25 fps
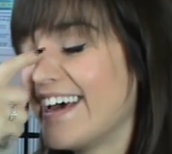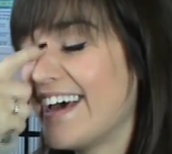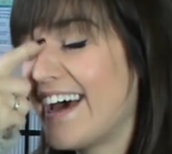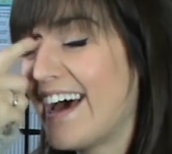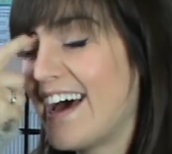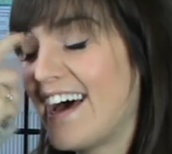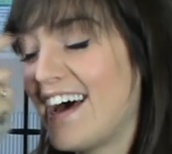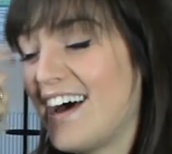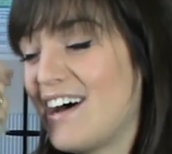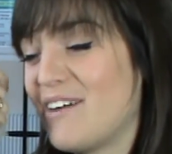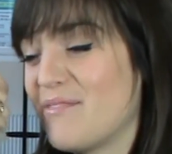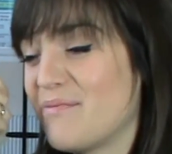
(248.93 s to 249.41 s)

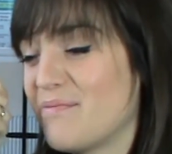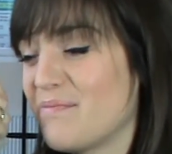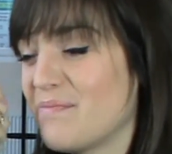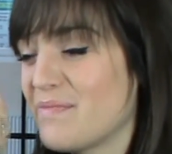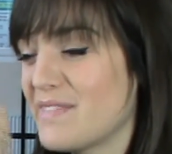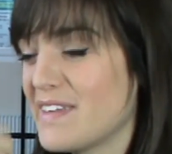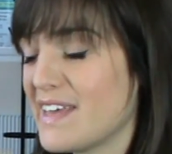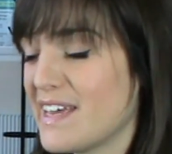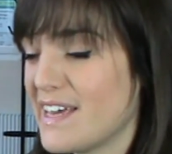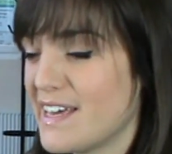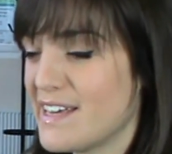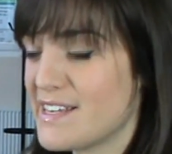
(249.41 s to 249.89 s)
Um,
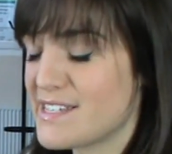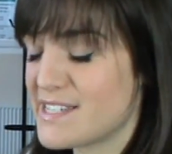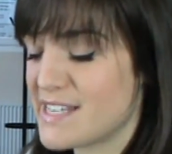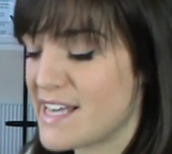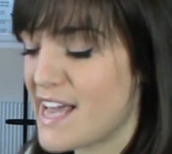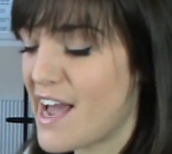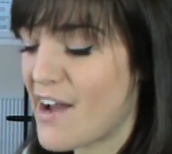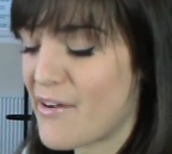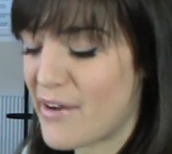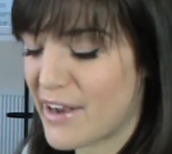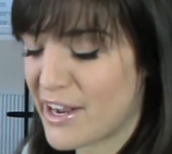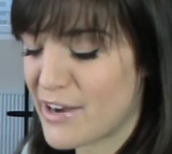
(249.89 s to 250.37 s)
so
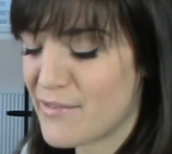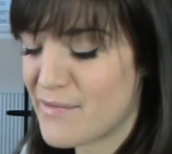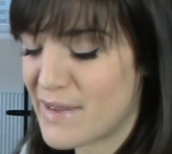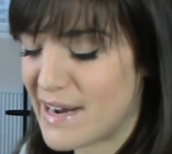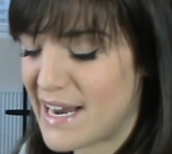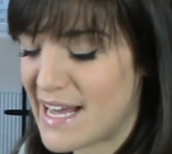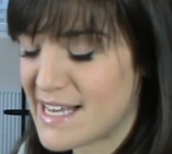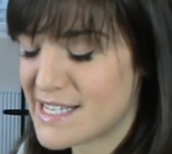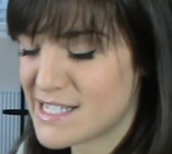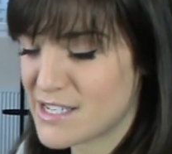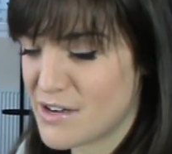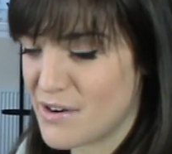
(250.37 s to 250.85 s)
yeah, I can
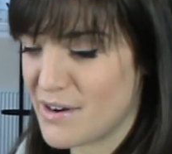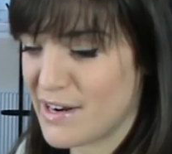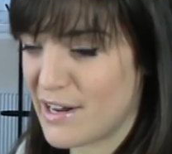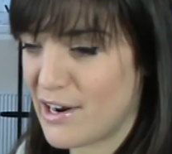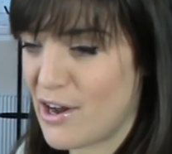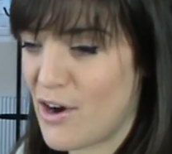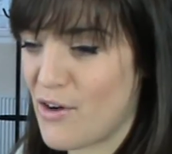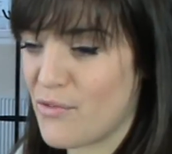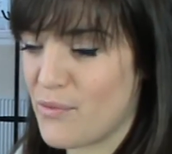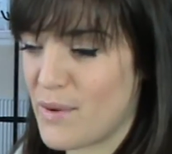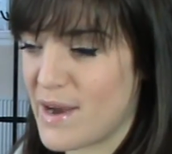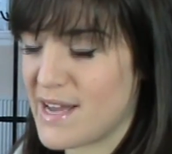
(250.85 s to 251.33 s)
relate to her in a
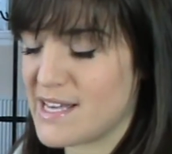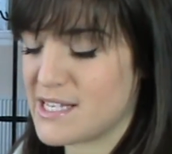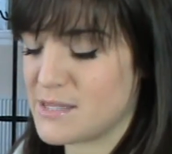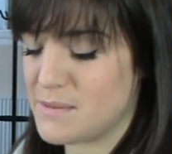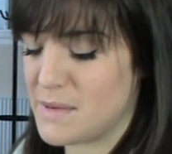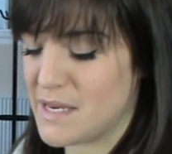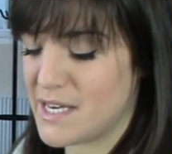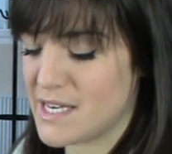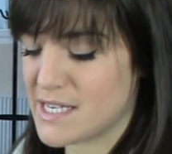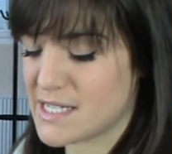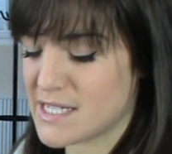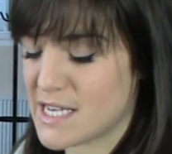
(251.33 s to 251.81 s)
lot of ways
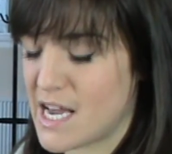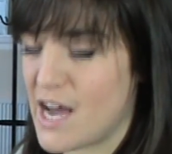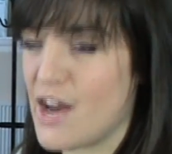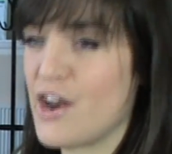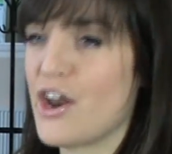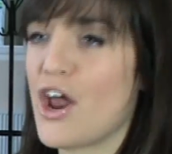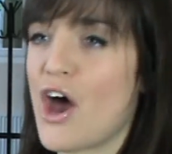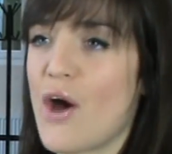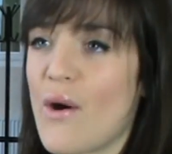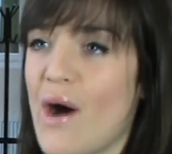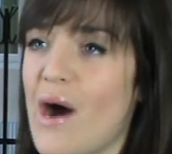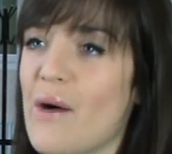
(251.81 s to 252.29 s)
because I
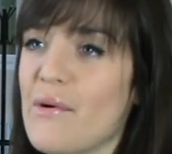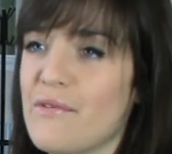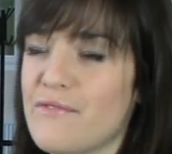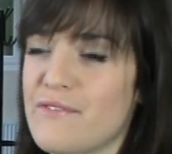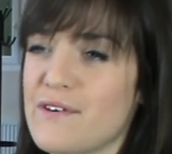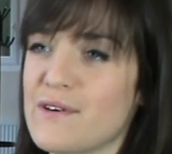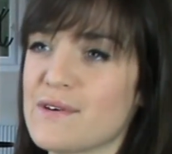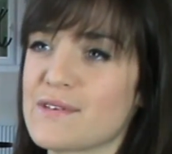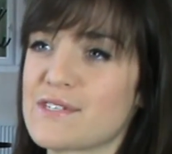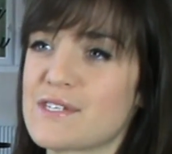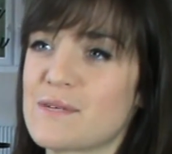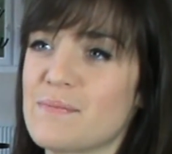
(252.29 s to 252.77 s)
know how it
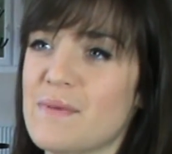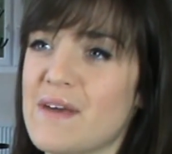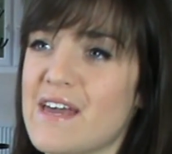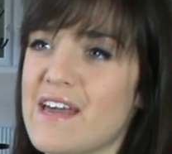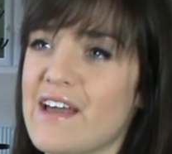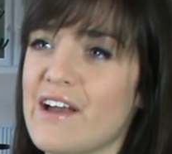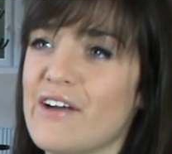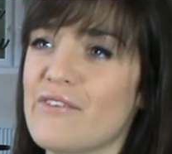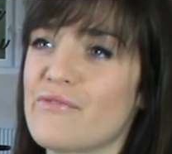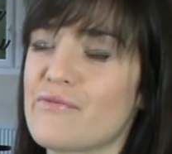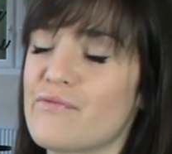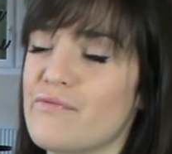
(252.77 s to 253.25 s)
feels to
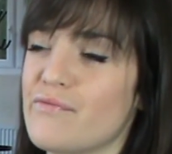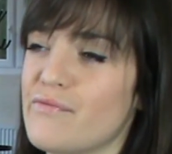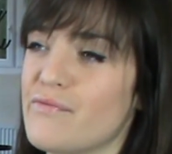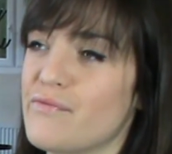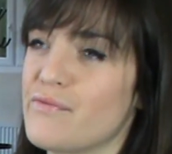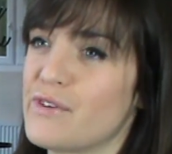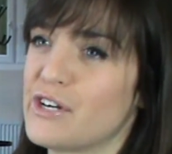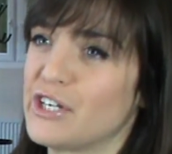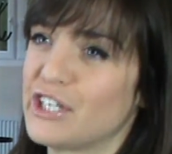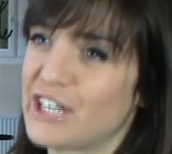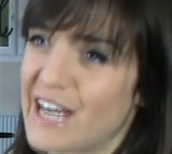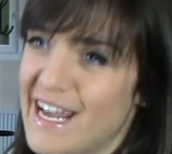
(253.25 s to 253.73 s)
be
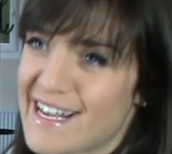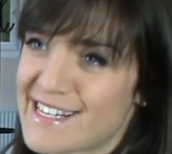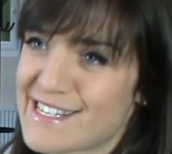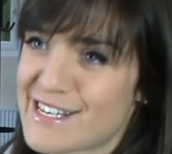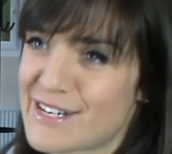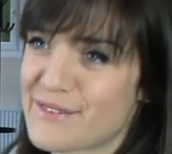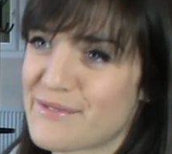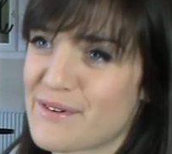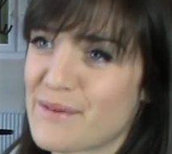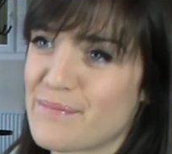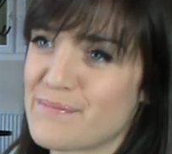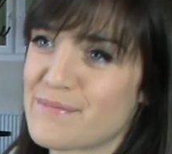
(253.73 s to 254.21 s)
rejected
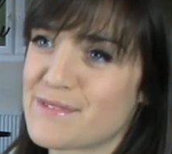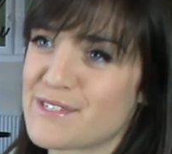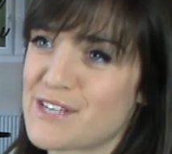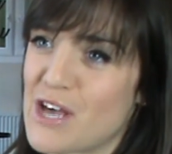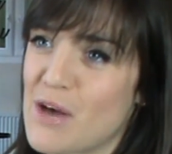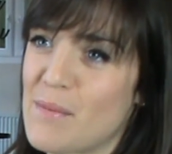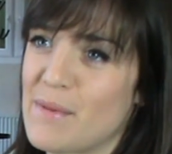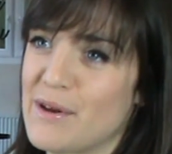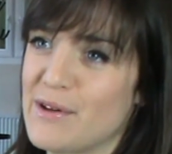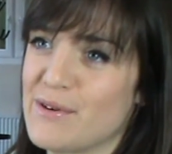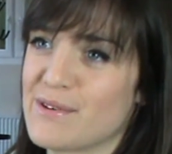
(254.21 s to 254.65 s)
from so many